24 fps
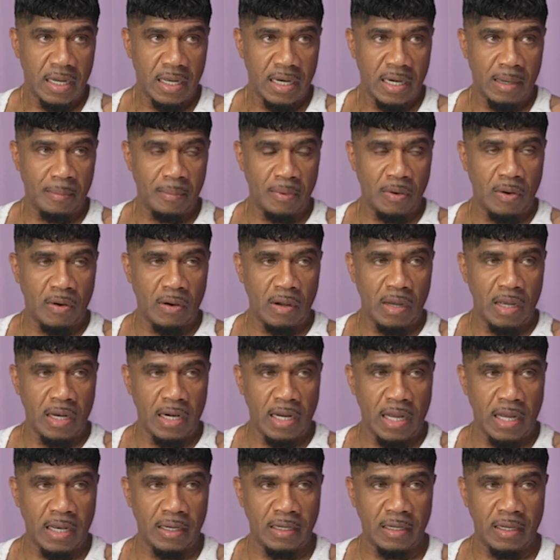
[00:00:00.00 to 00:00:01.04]
And, I'm, uh,
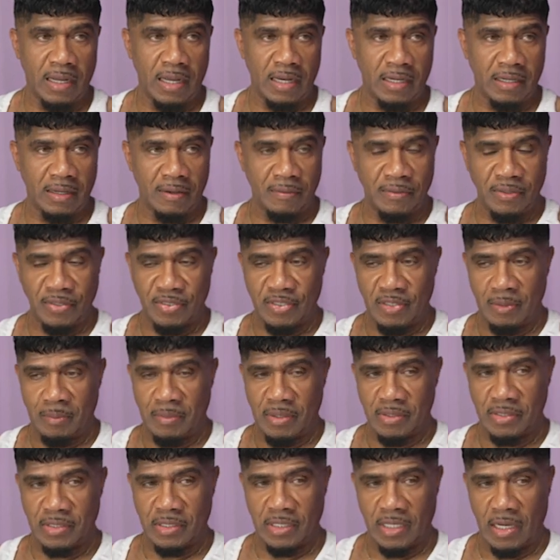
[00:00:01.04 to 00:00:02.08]
and I, I love you so
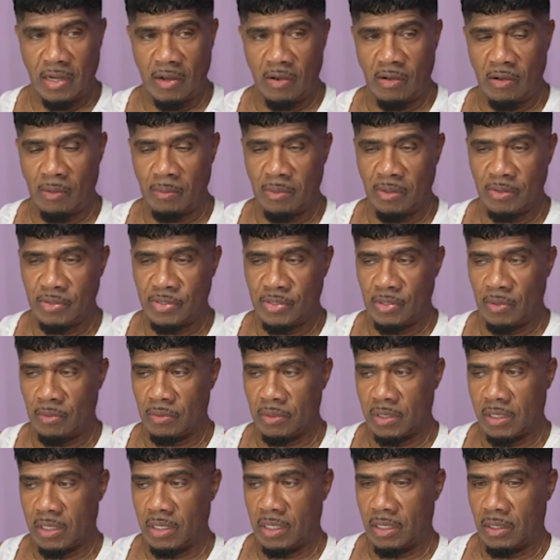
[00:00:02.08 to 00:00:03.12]
much that I almost
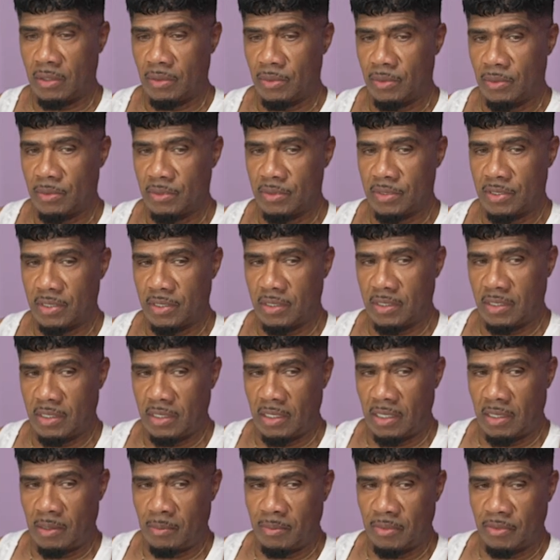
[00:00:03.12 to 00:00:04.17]
don't care who's
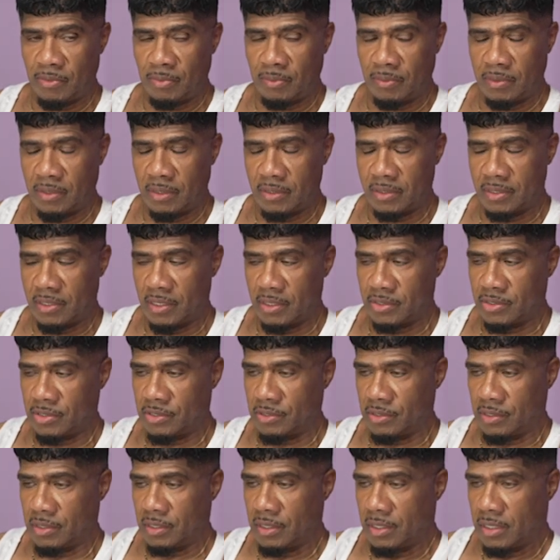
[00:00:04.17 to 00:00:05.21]
here. I almost want to touch
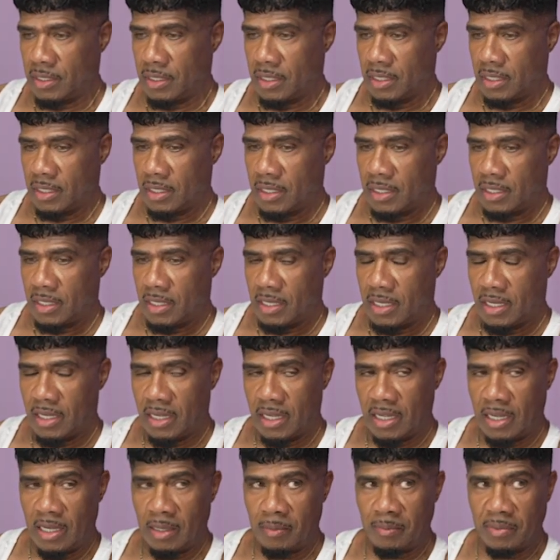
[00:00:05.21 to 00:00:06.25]
your
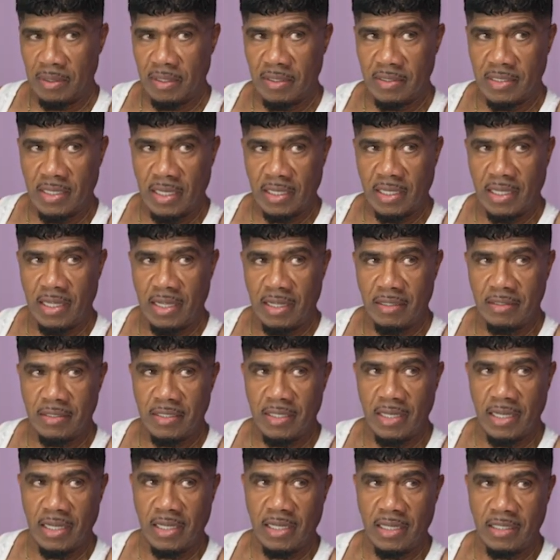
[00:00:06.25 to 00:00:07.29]
hand because I can't
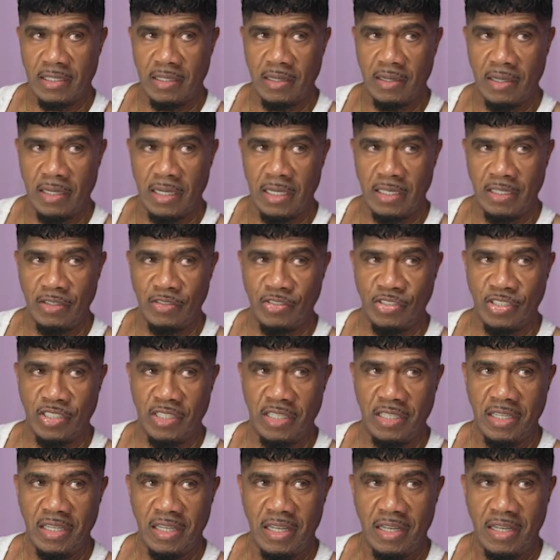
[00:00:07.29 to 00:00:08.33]
take it, your
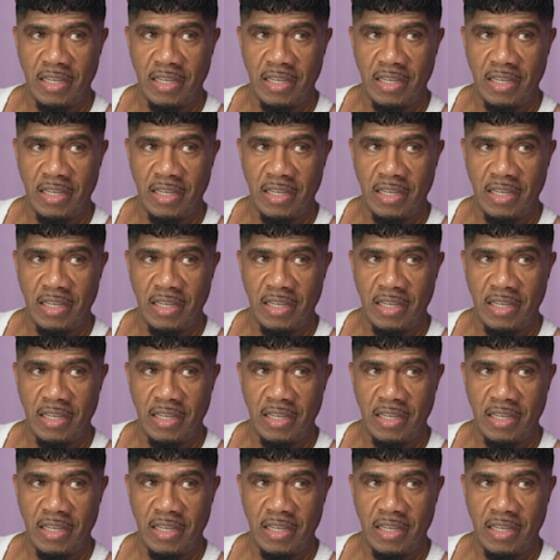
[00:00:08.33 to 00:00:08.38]
energy.